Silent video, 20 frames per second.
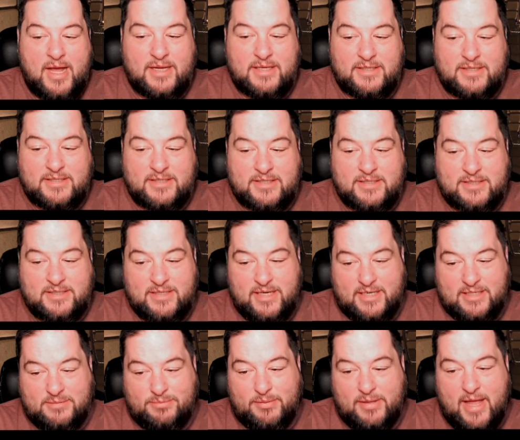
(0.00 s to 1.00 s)

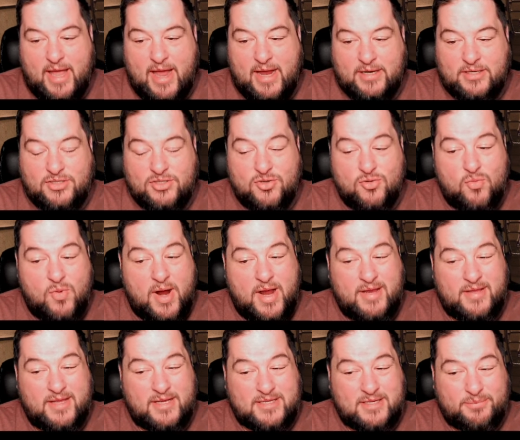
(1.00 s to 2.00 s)
6 black, 2
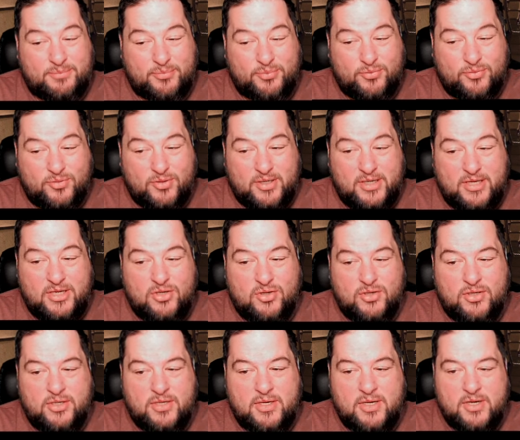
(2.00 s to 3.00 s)
white. That's a pretty
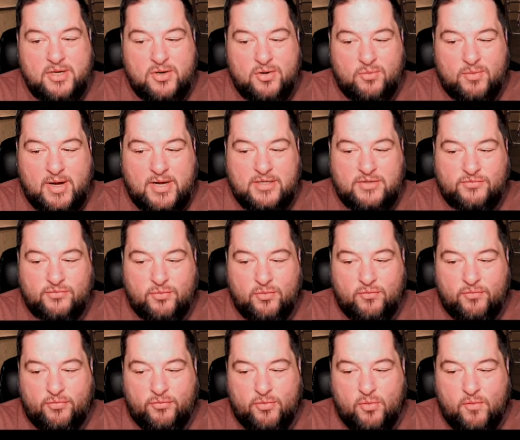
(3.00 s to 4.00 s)
good range
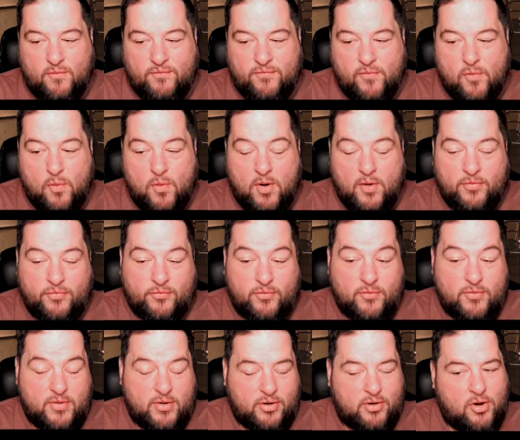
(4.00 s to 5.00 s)
4
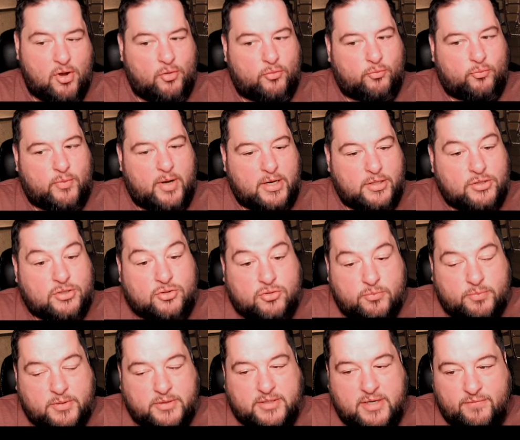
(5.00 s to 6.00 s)
through. They're called range
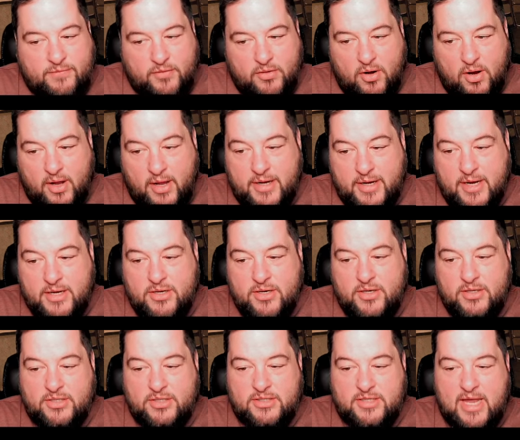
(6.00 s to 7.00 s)
troopers after all. And then you
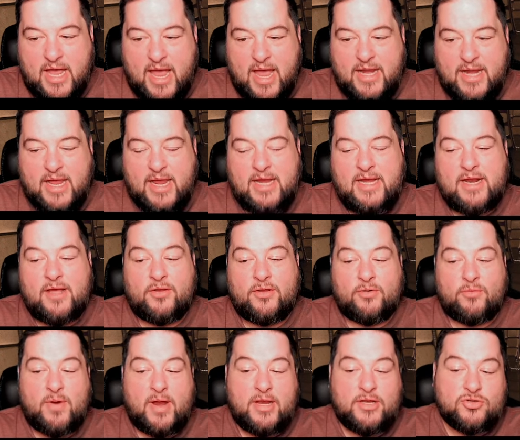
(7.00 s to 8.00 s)
can just add
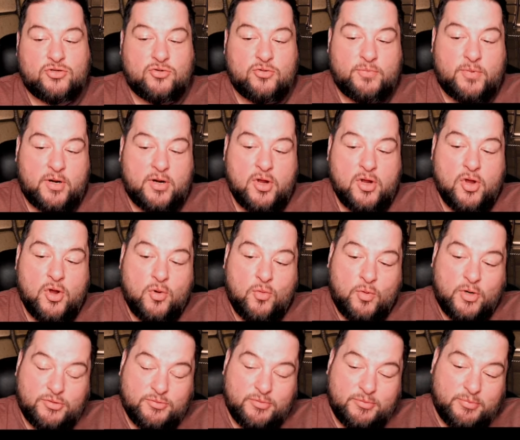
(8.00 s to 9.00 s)
another range trooper,
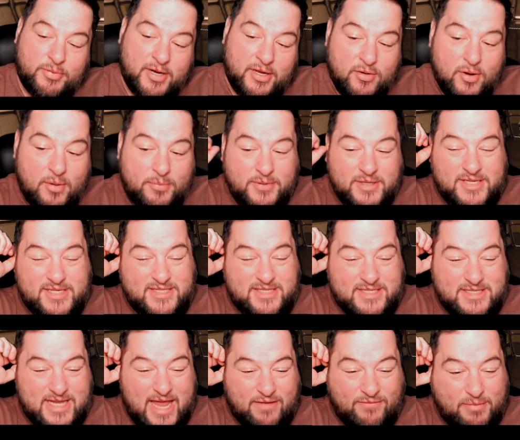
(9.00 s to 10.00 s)
which would bring you up to
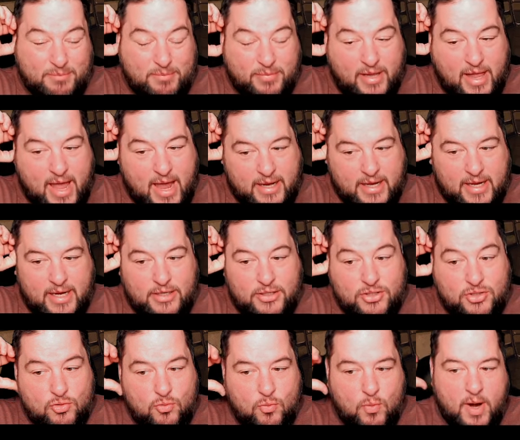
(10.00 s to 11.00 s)
7 black and
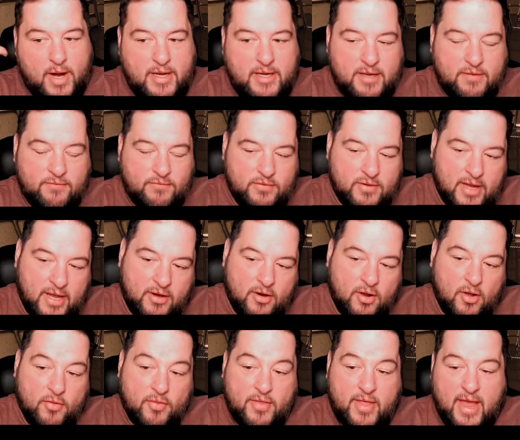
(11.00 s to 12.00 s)
2 white if you had
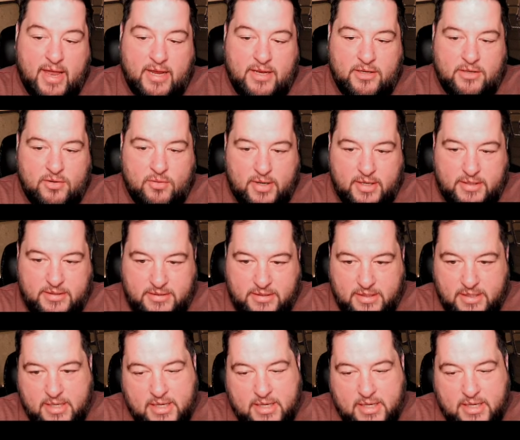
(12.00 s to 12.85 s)
that unit.